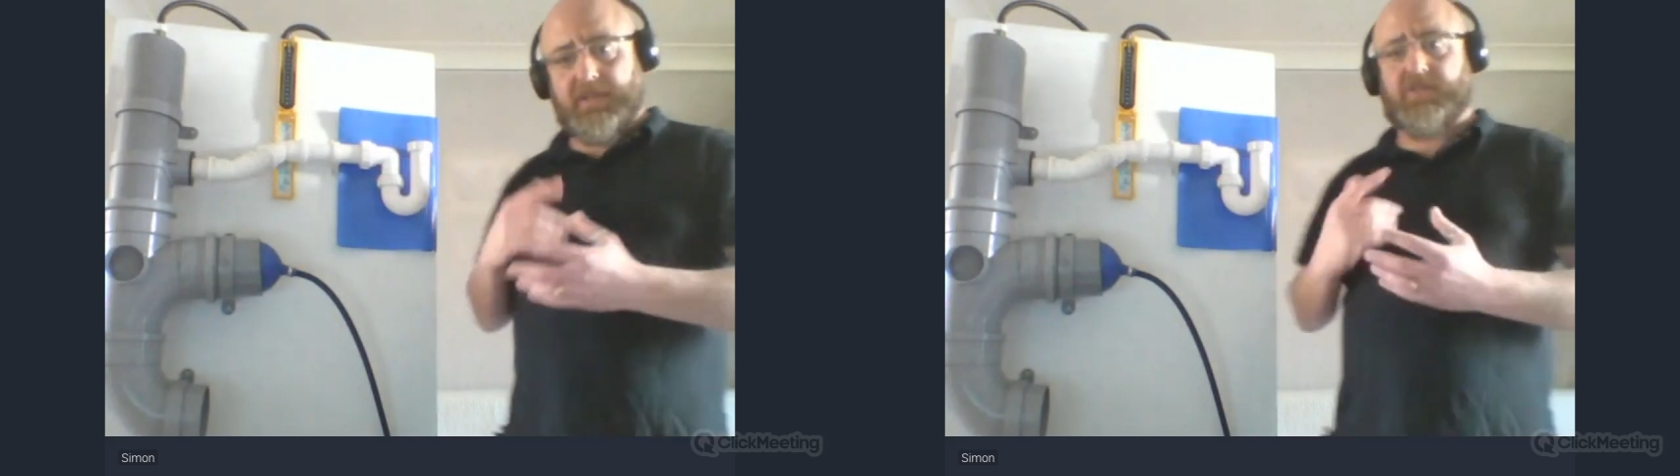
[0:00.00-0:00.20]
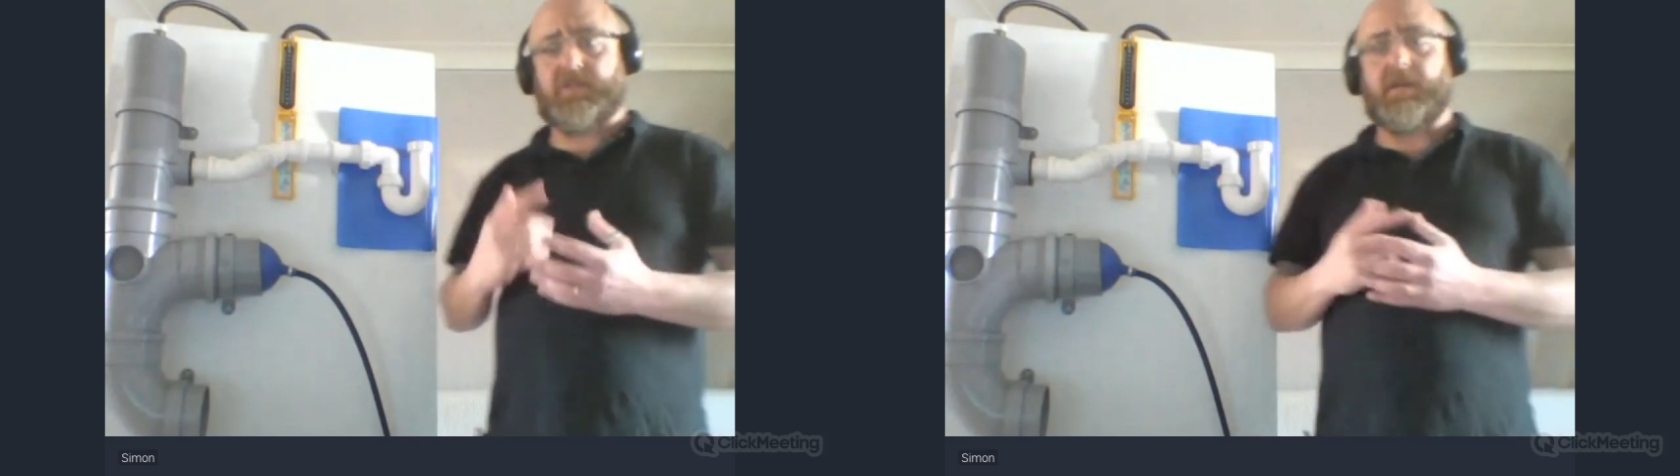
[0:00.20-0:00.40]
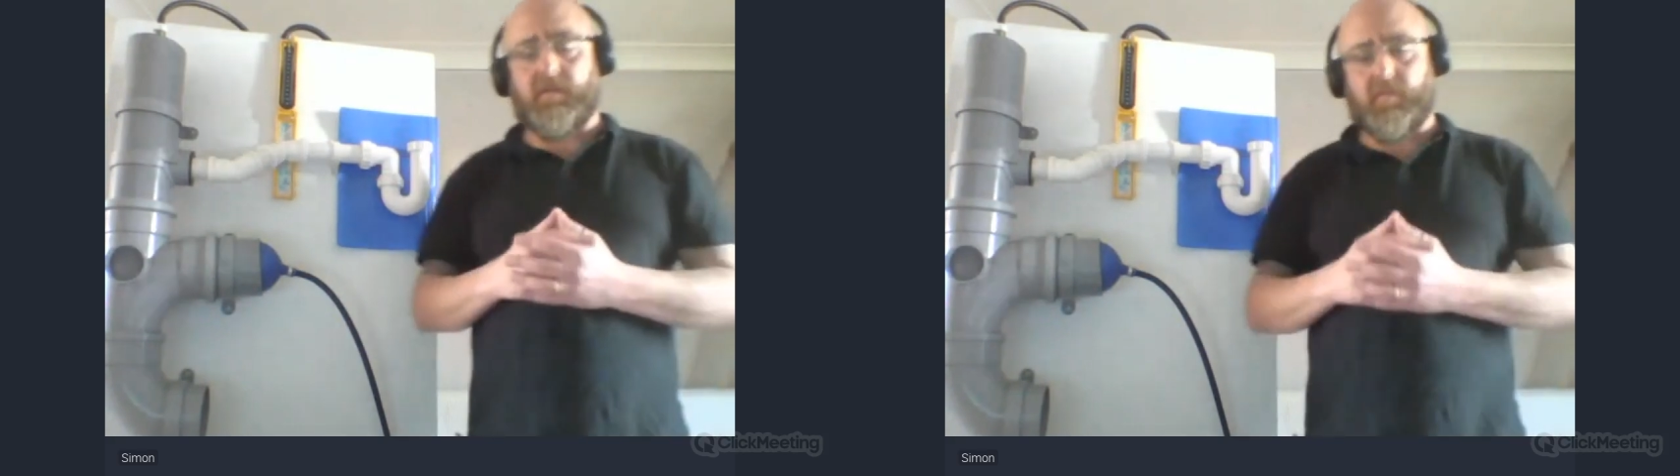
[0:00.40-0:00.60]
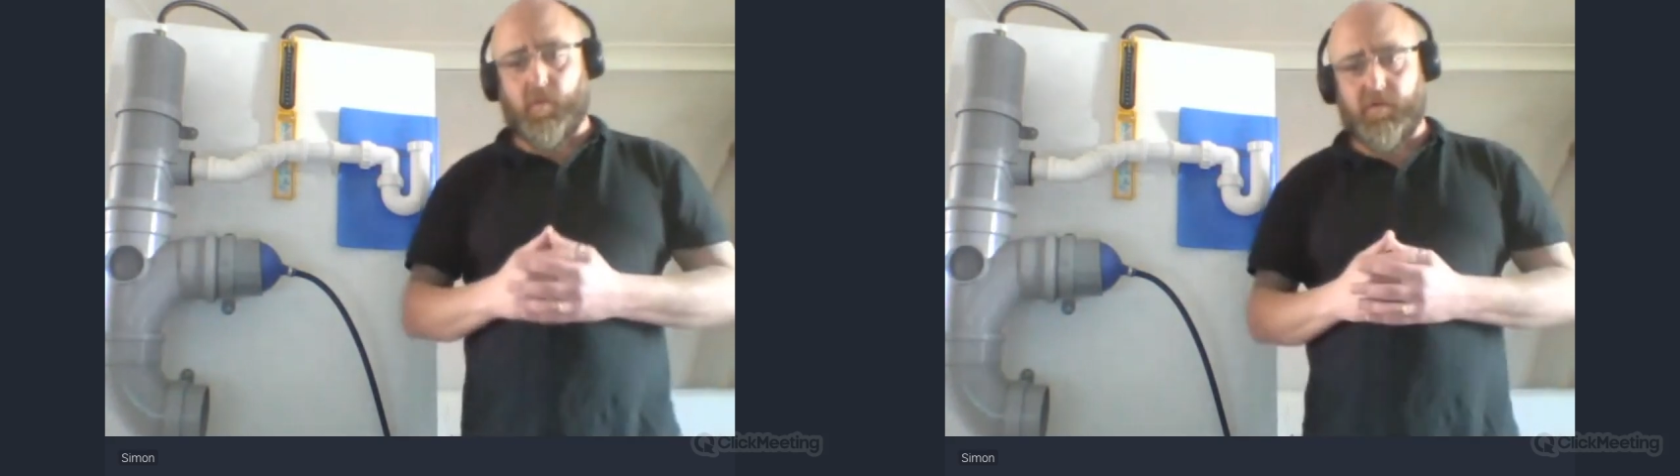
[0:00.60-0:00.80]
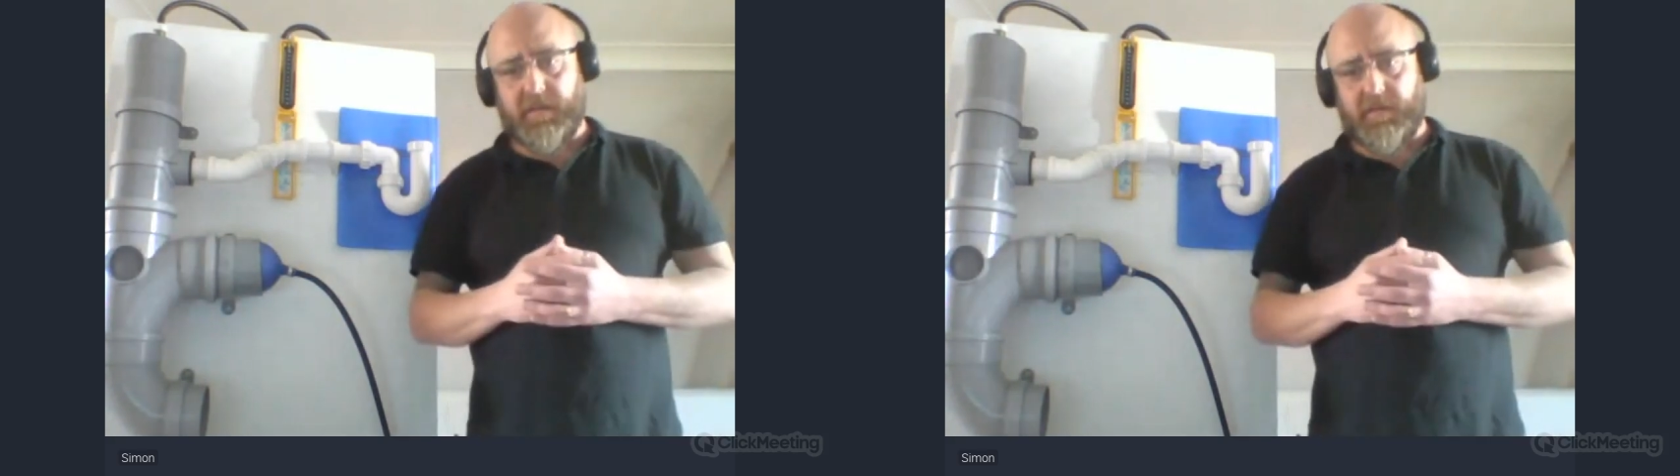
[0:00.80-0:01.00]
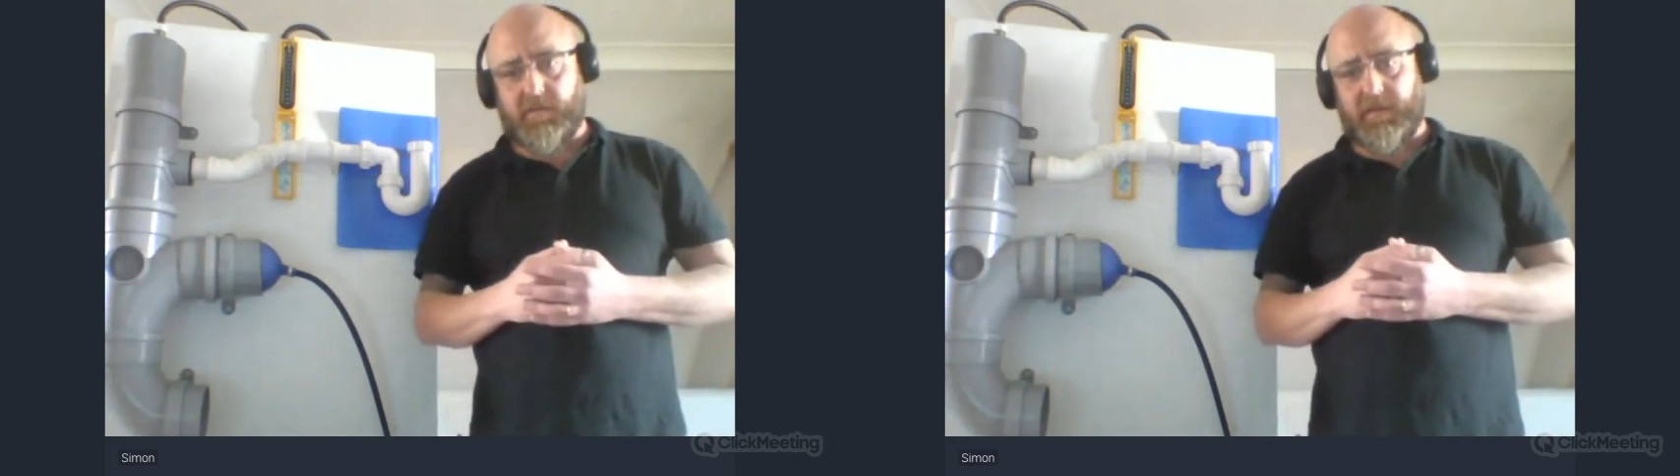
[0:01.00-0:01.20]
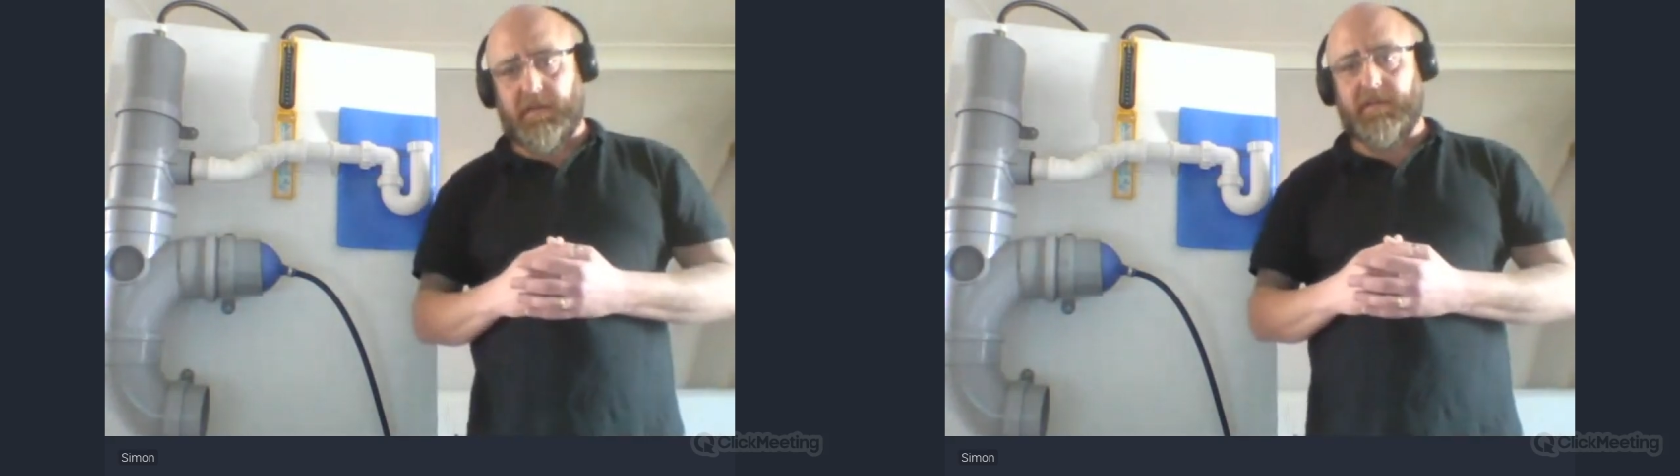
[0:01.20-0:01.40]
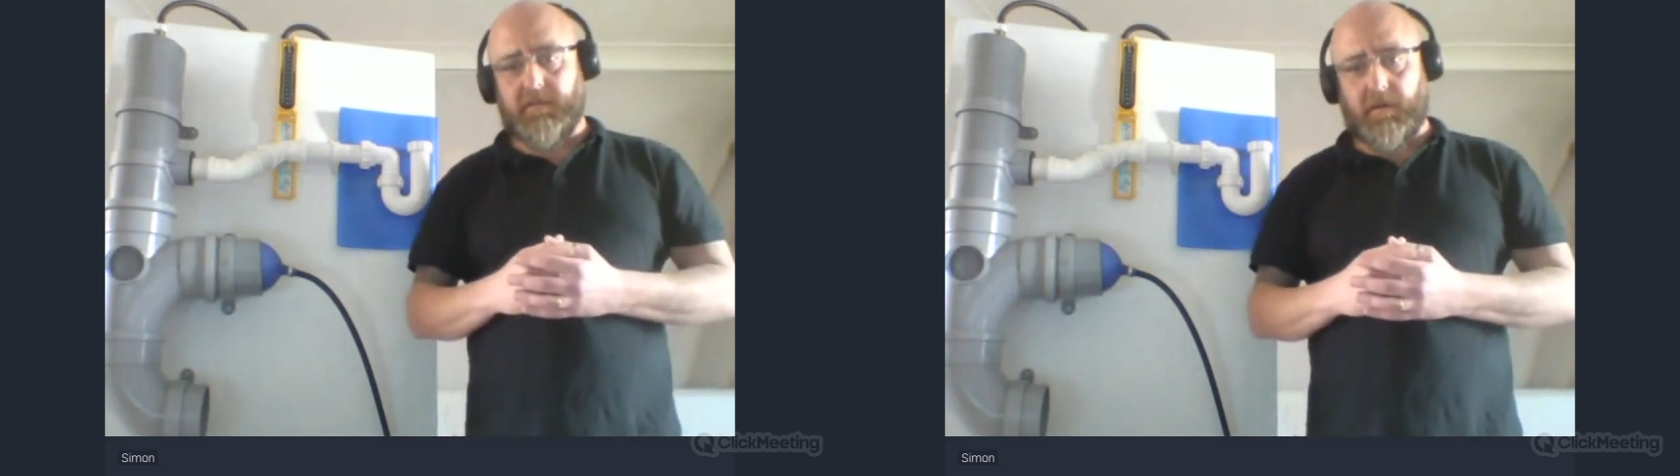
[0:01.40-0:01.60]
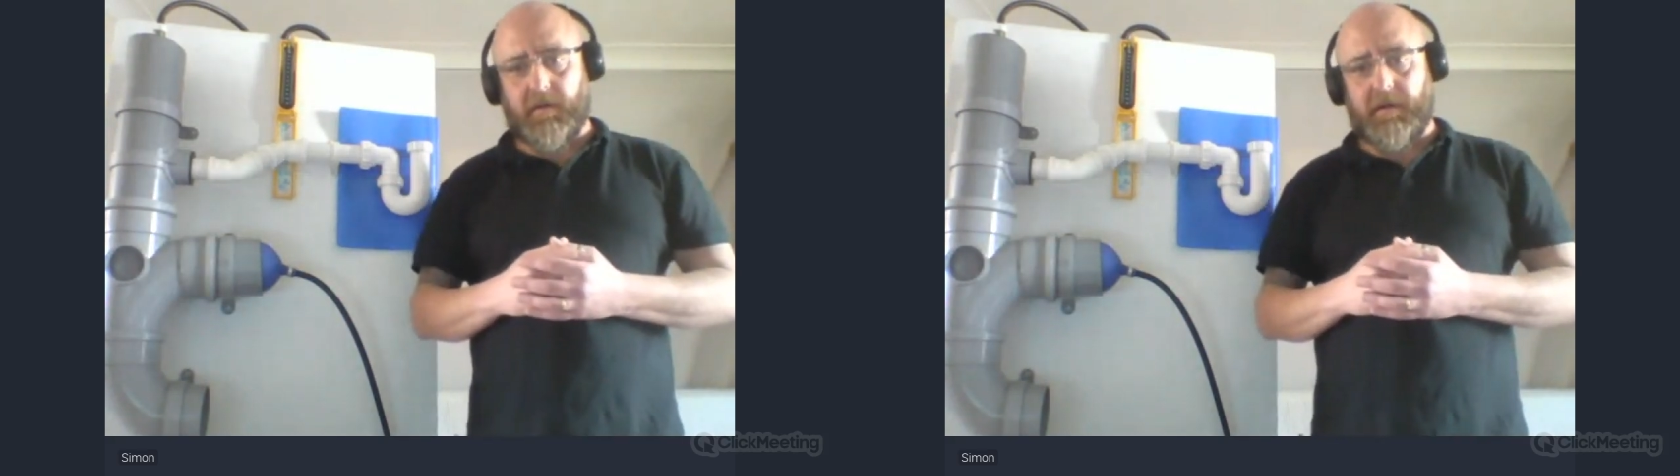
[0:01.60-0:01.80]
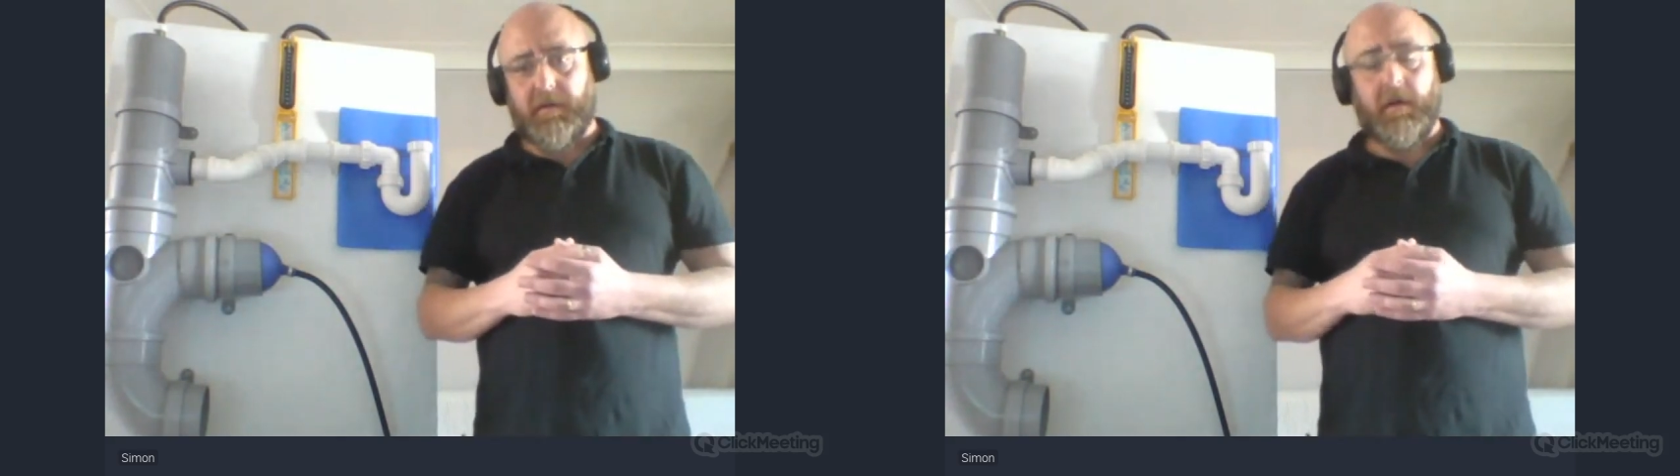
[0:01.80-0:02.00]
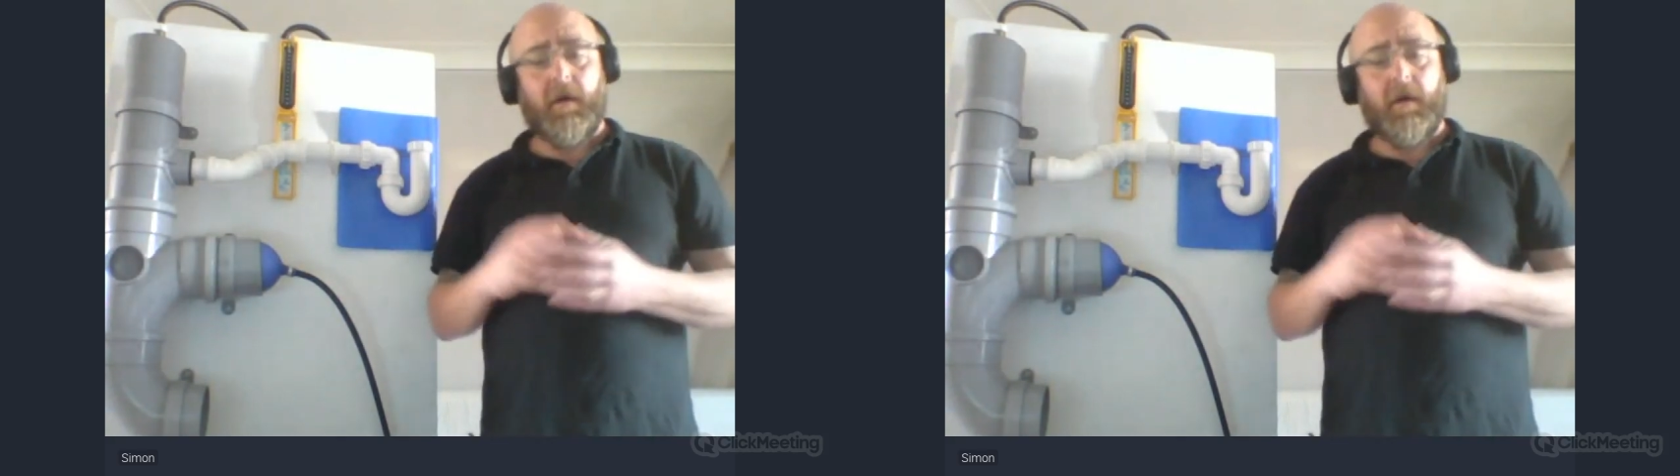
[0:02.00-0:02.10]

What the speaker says: and the seal of water that's on the inside.